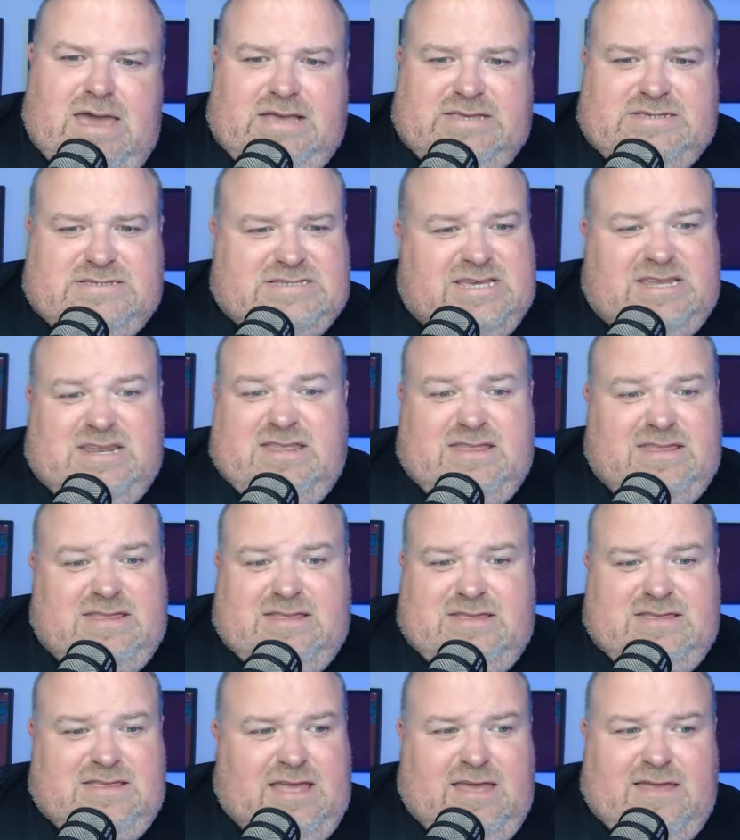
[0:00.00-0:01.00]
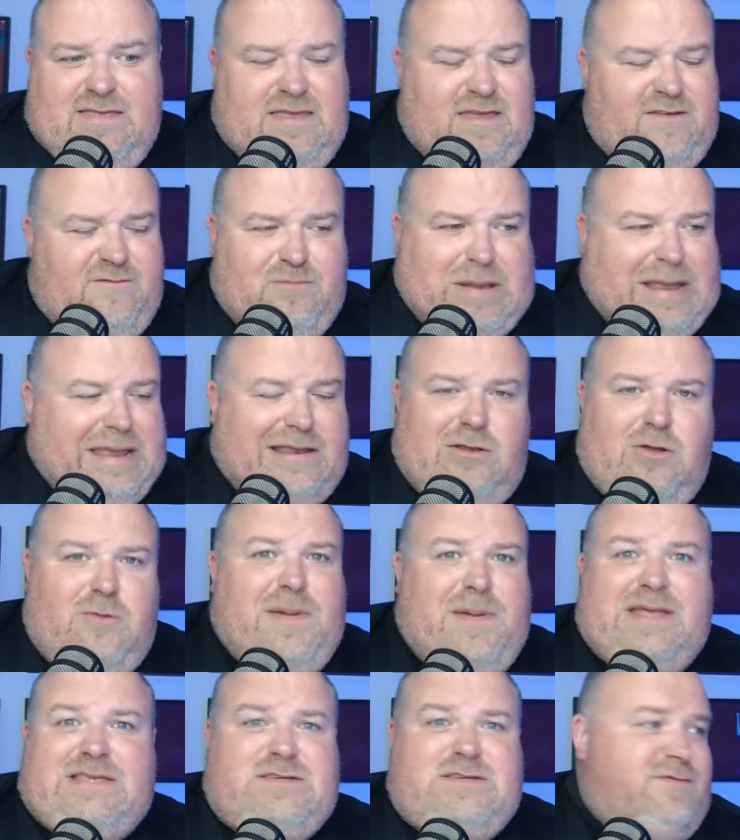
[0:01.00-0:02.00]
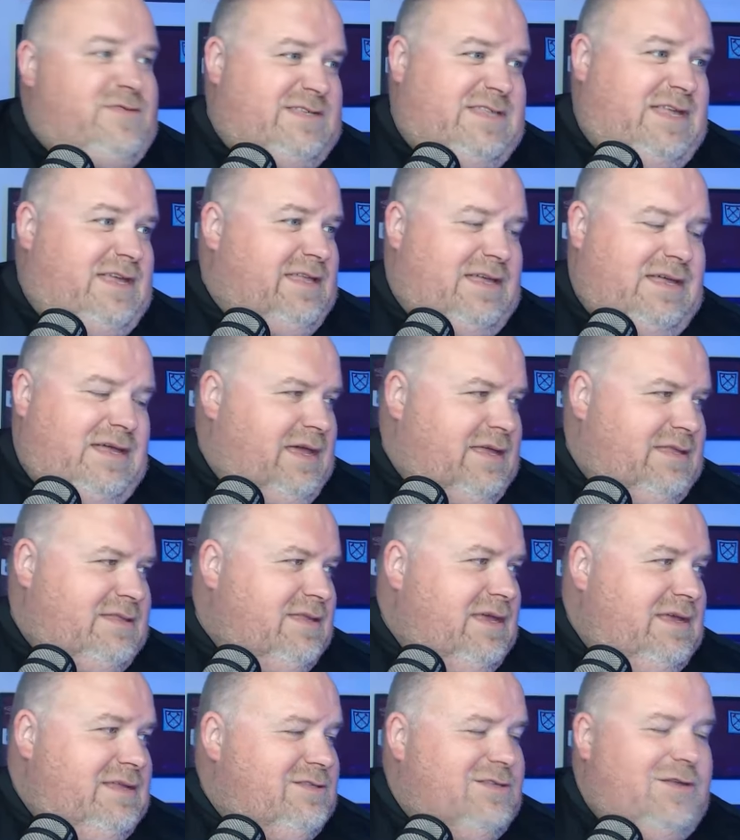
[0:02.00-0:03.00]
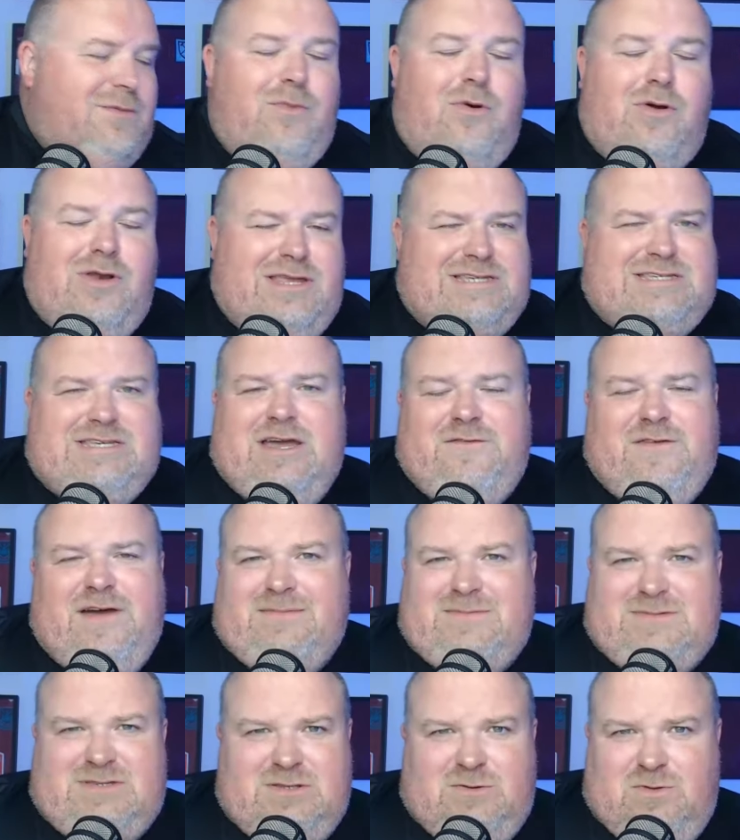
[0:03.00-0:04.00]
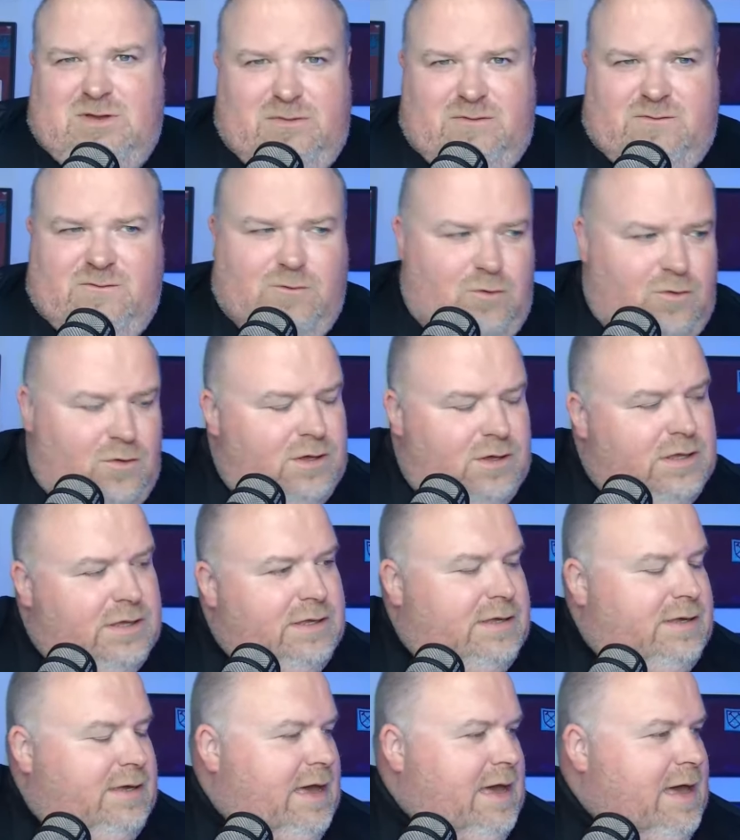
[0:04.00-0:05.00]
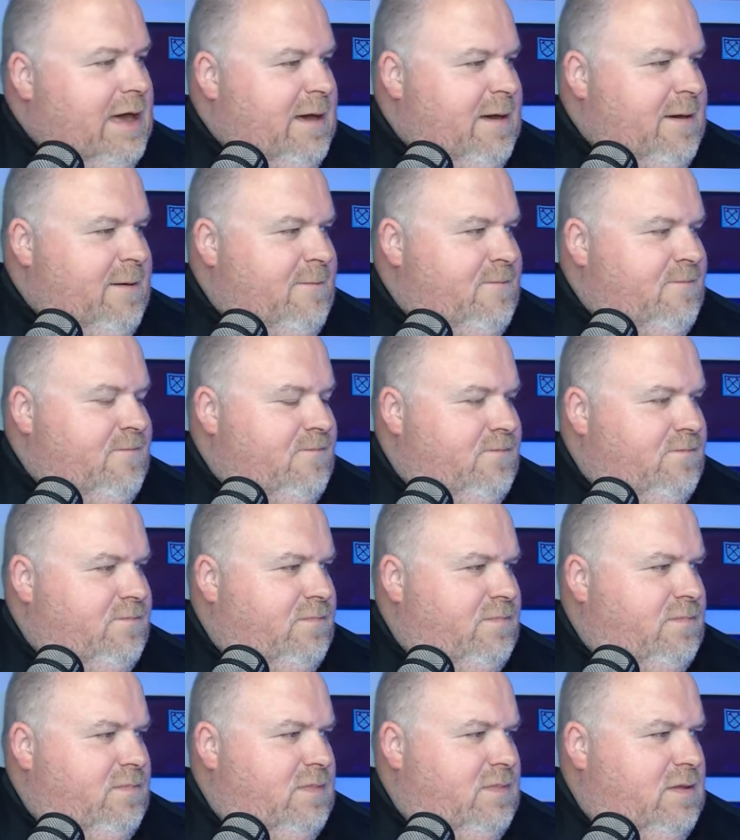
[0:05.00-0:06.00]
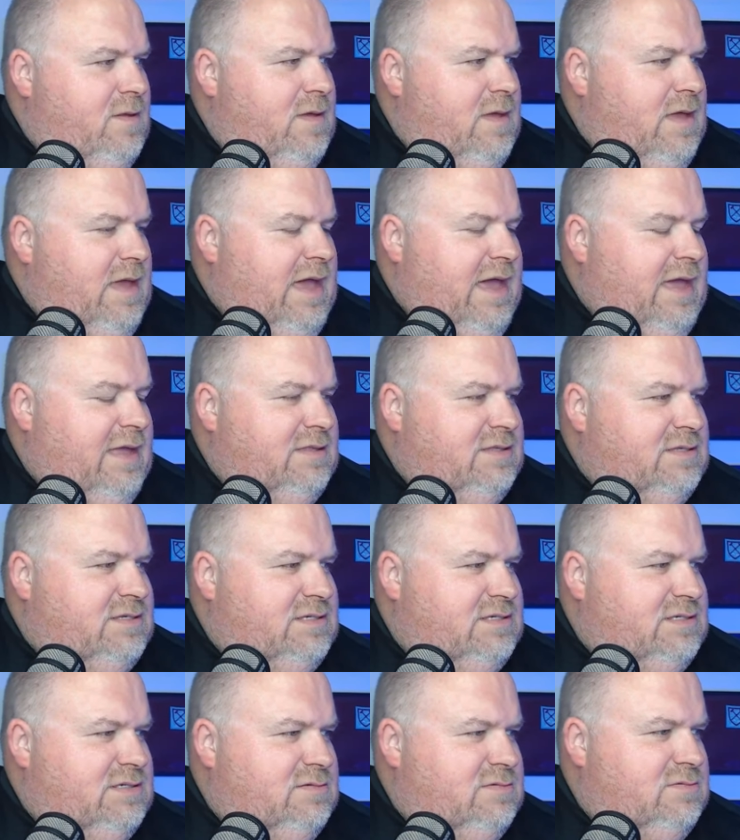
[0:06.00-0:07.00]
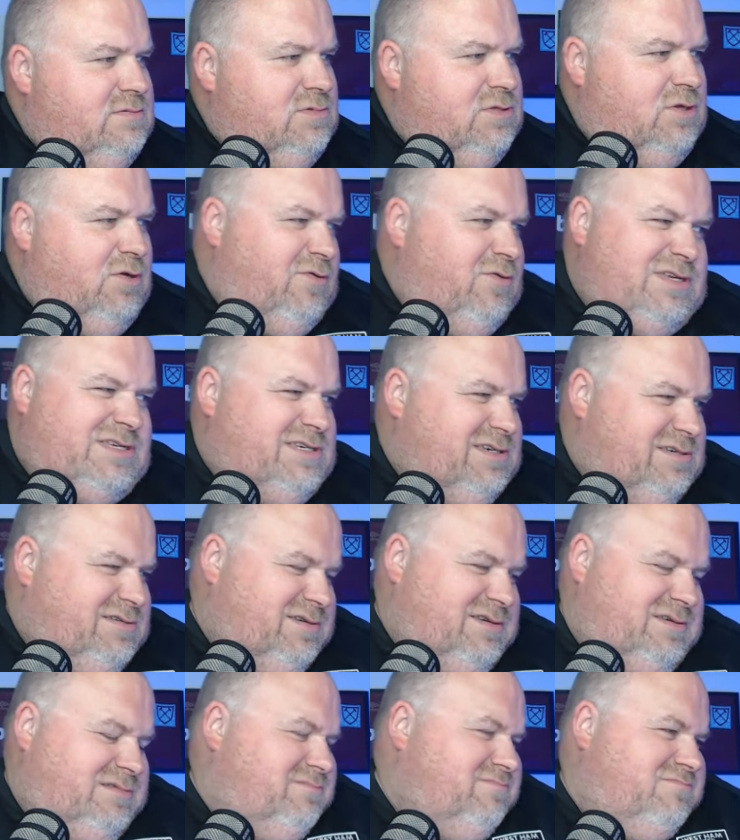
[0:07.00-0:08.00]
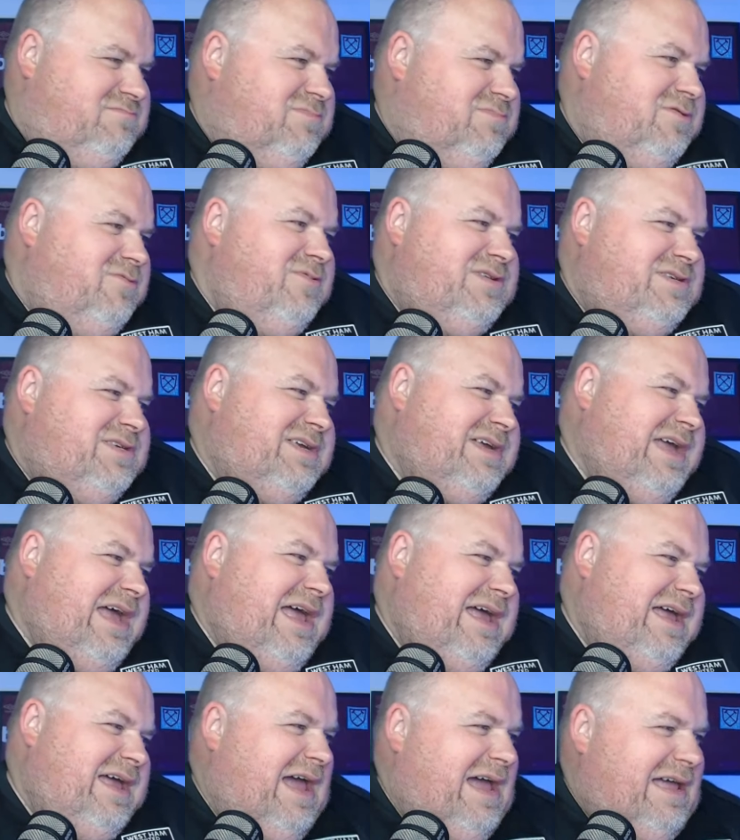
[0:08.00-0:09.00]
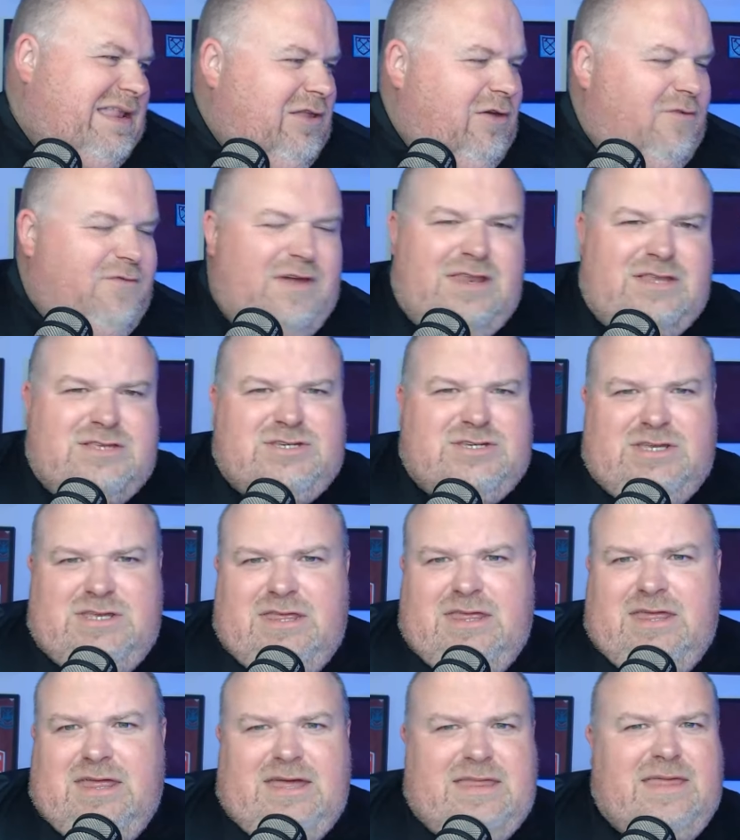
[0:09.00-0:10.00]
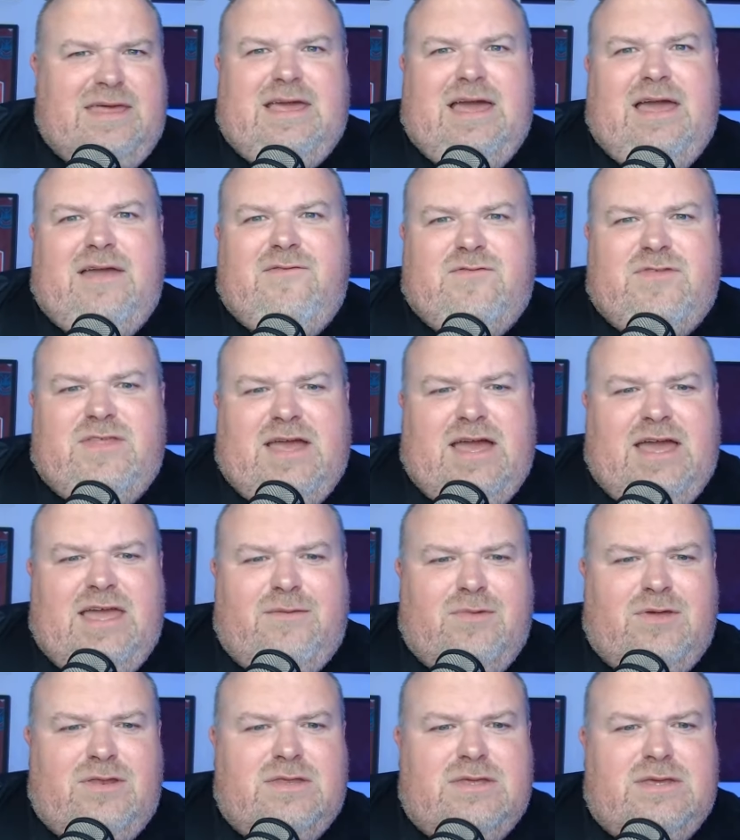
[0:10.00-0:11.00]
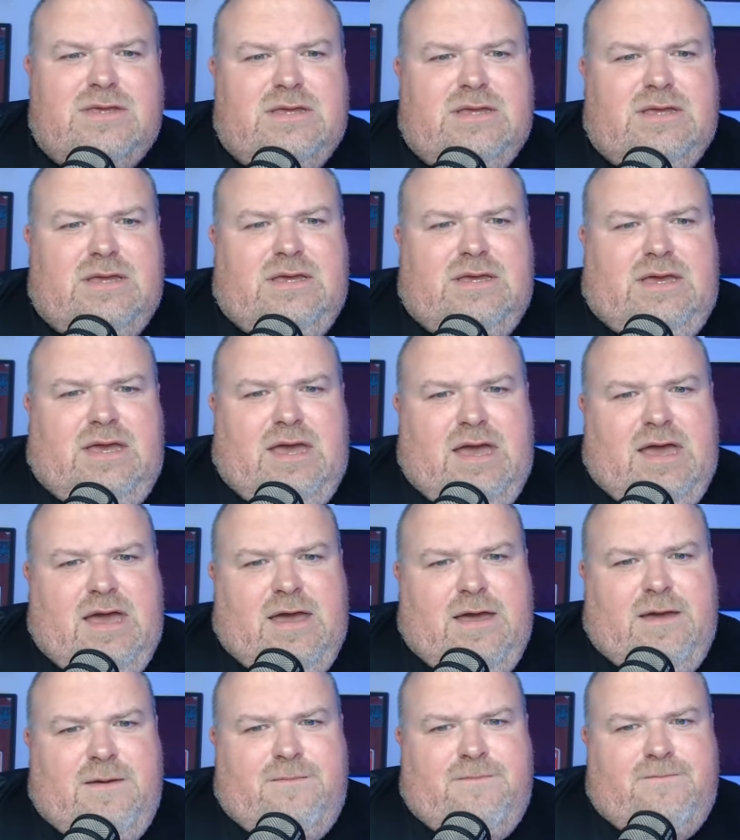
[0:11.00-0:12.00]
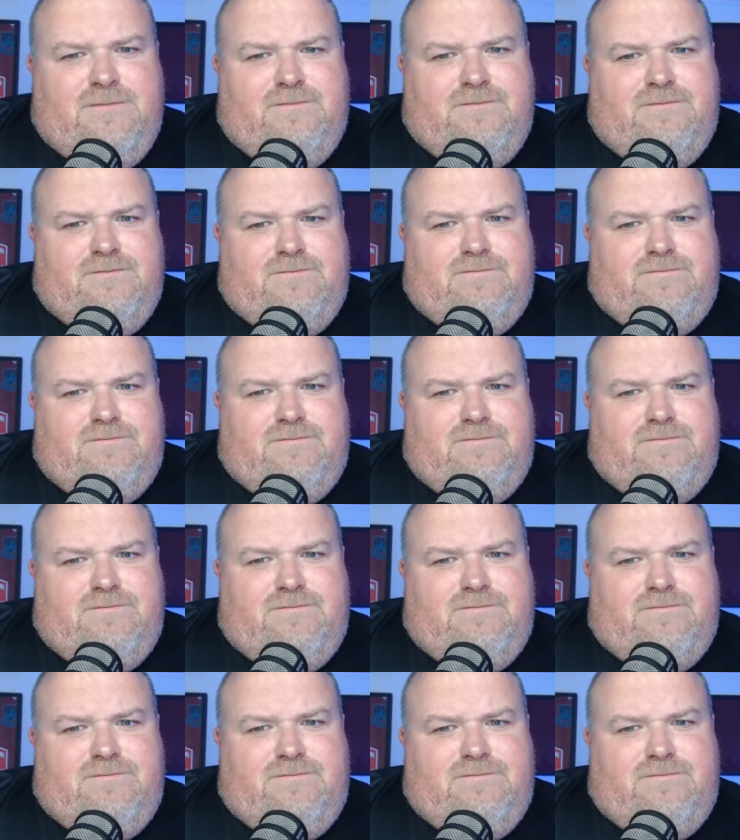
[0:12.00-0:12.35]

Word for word: as I said, they they played a lot better. Obviously, they, they demolished Southampton the week before, um, and Norwich Norwich uh, had a lot of energy. You know, they, they came for the game, and um,